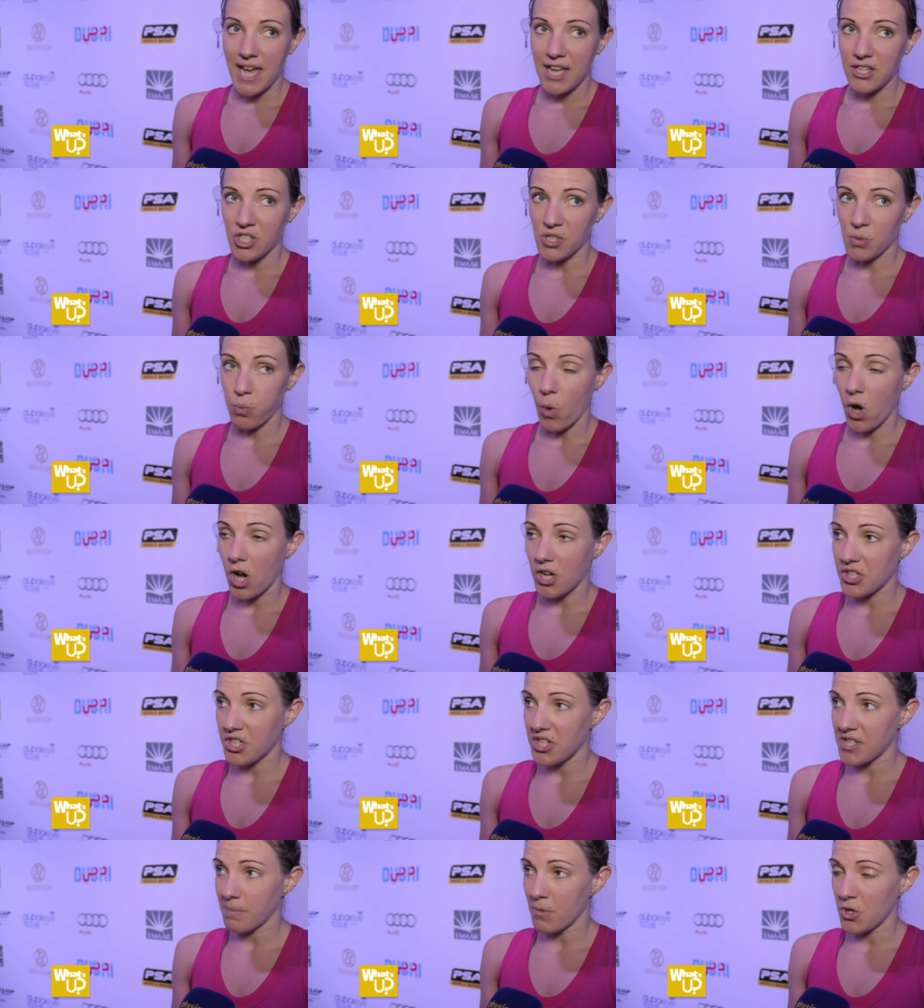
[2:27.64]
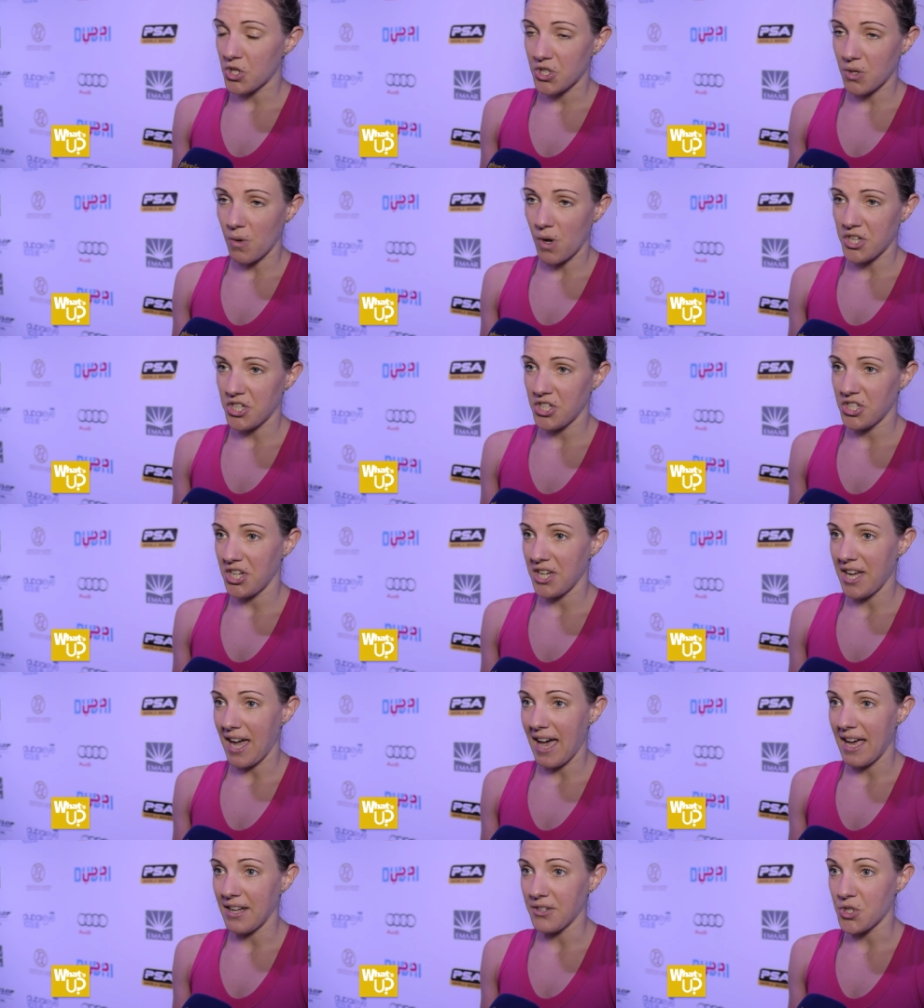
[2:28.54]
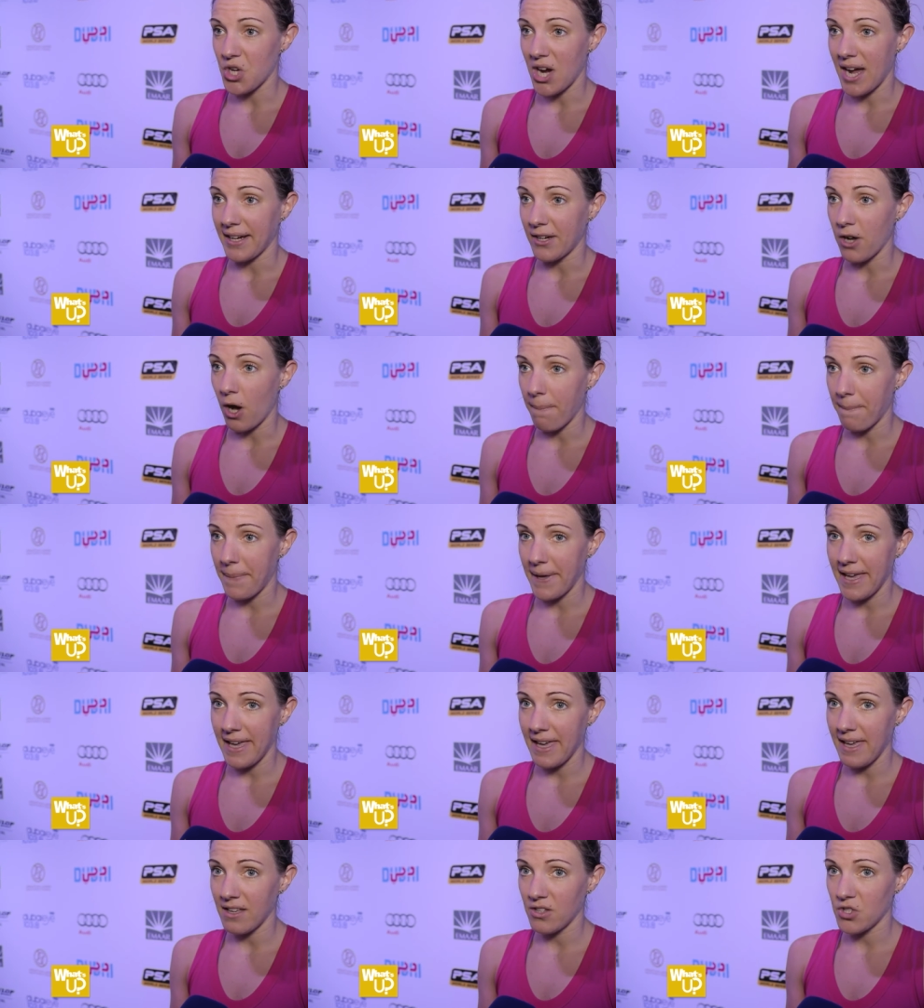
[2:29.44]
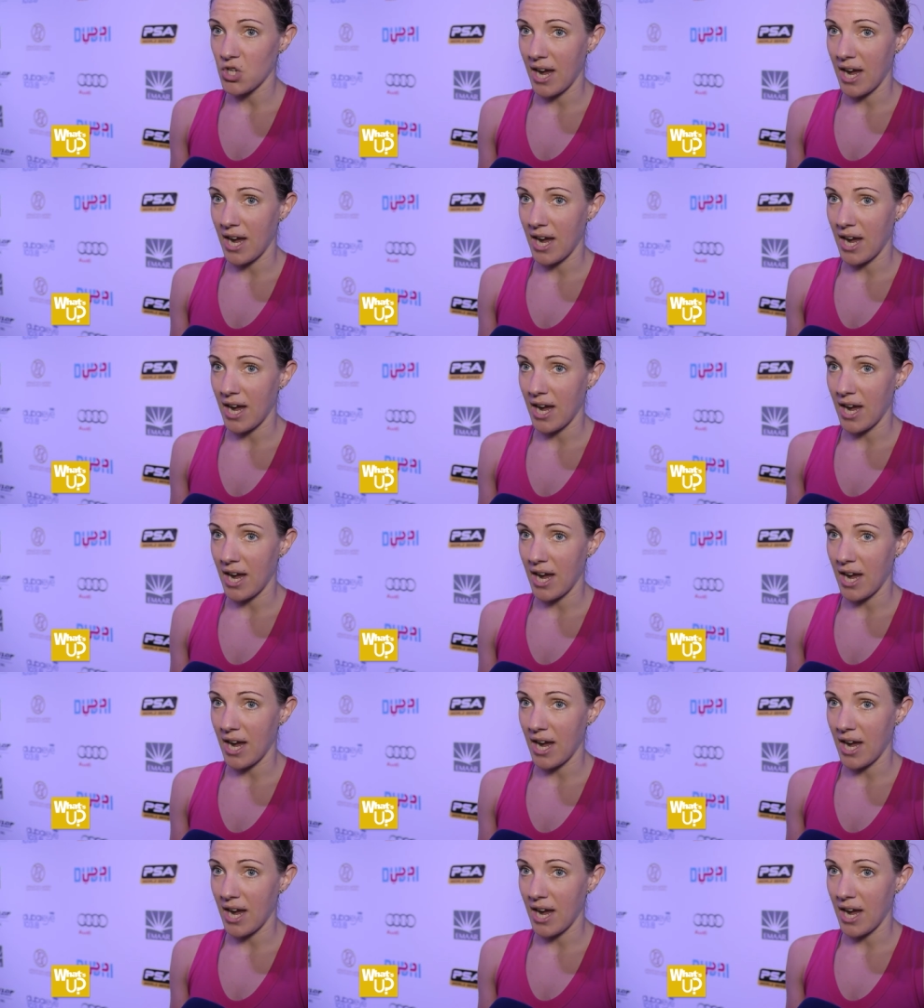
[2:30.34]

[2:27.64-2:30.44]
yeah, just watch as much squash as you can, try and copy,